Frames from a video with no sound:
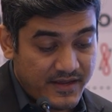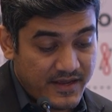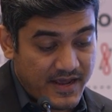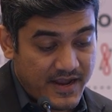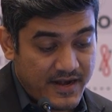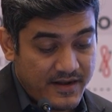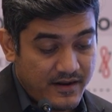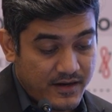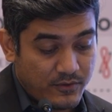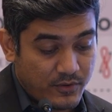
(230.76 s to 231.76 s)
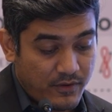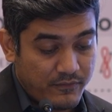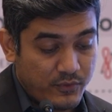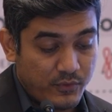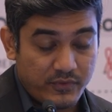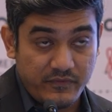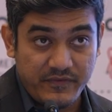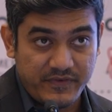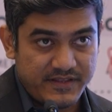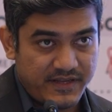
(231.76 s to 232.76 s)
And a total of
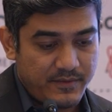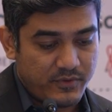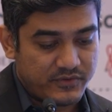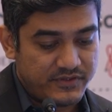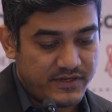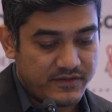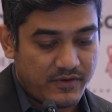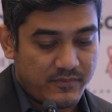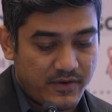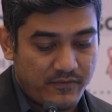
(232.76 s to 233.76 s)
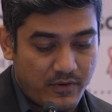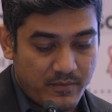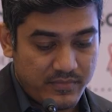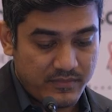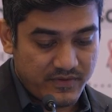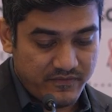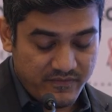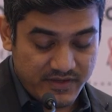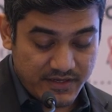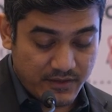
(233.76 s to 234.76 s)
253 procedures were performed,
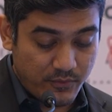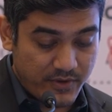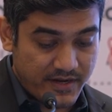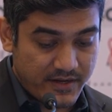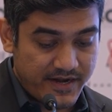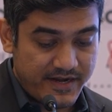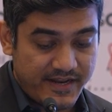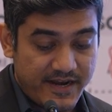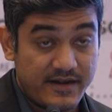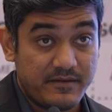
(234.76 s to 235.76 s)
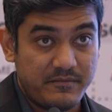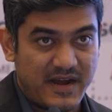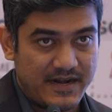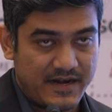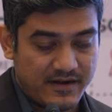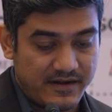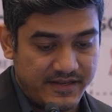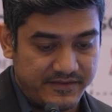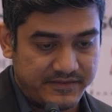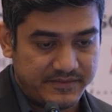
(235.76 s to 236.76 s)
which included 88 bilateral
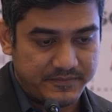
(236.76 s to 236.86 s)
knees.